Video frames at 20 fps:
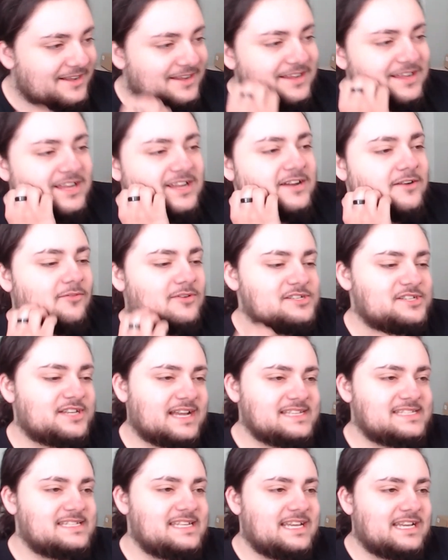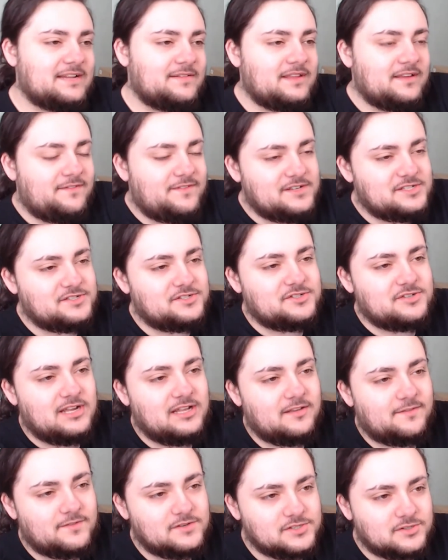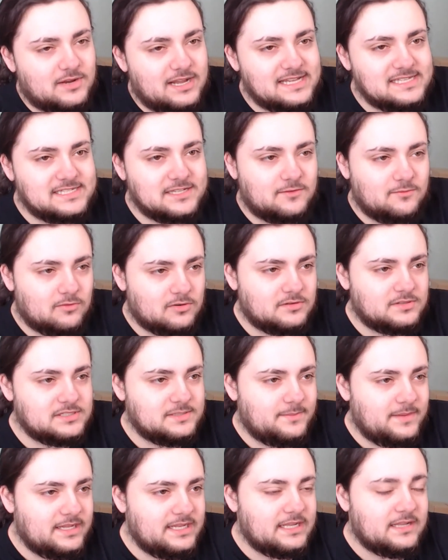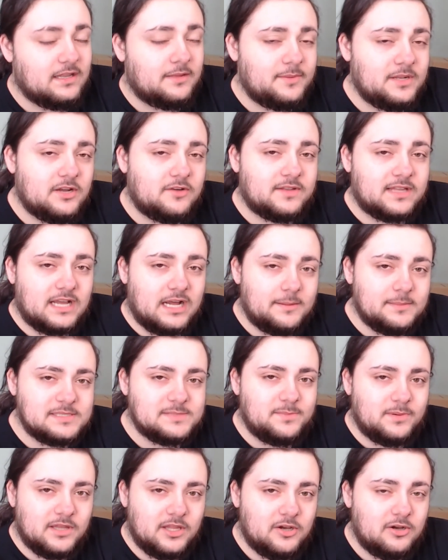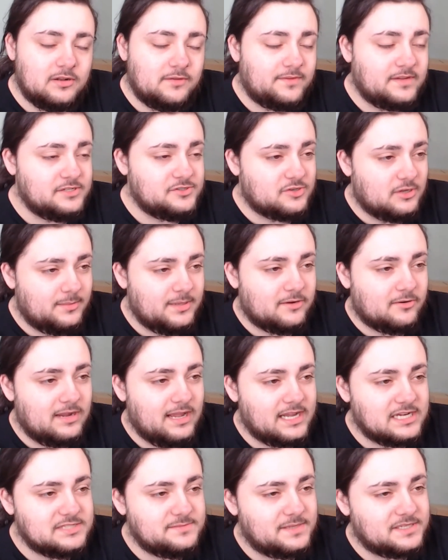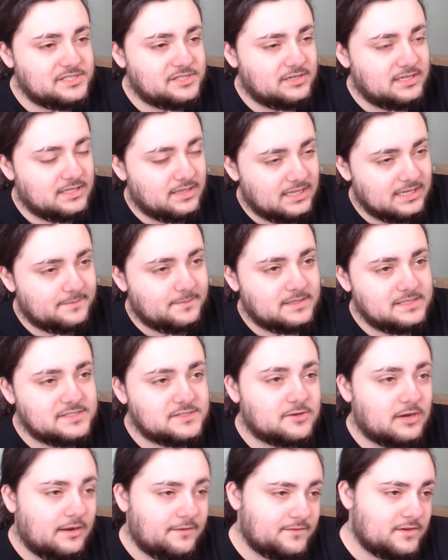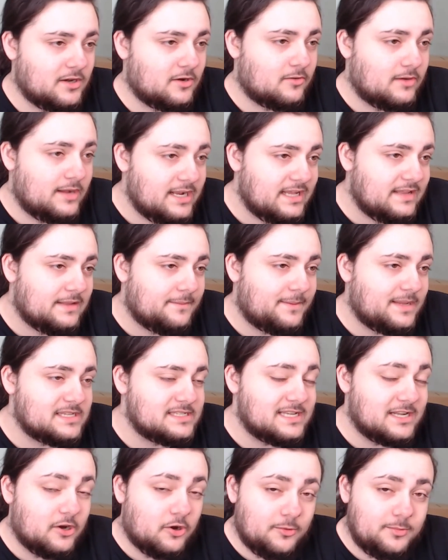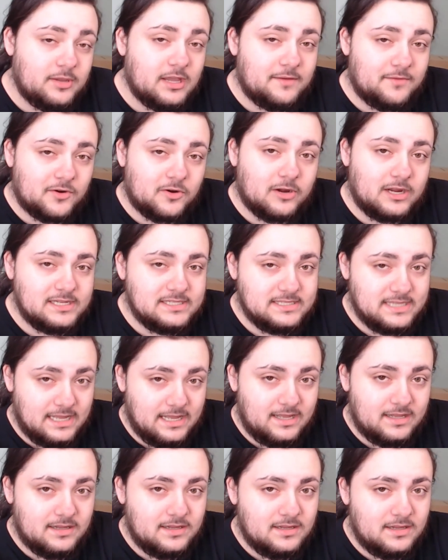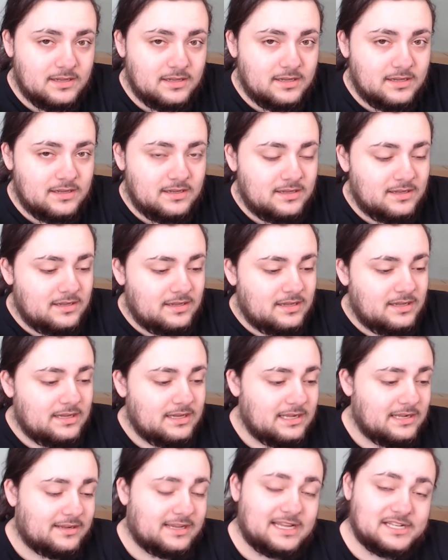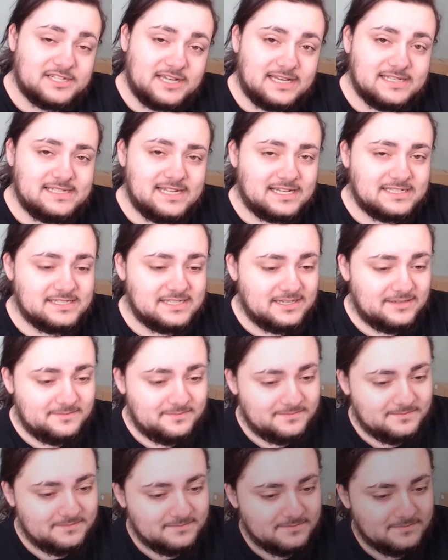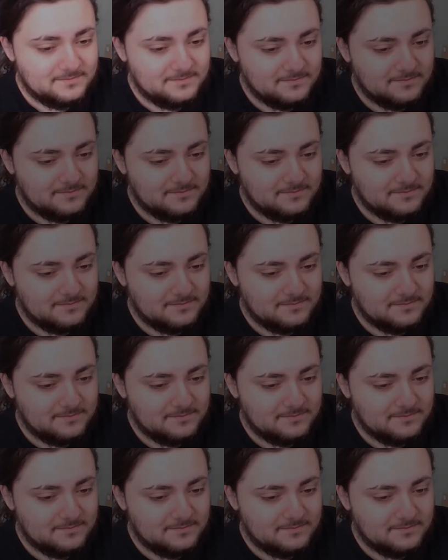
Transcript: anyway, what do you guys think of the official trailer for Jurassic World Dominion? Let me know in the comments below. And if you enjoyed my reaction, make sure you hit the like button, subscribe if not already. And that being said, I hope you have a great day. I'll catch you guys next time.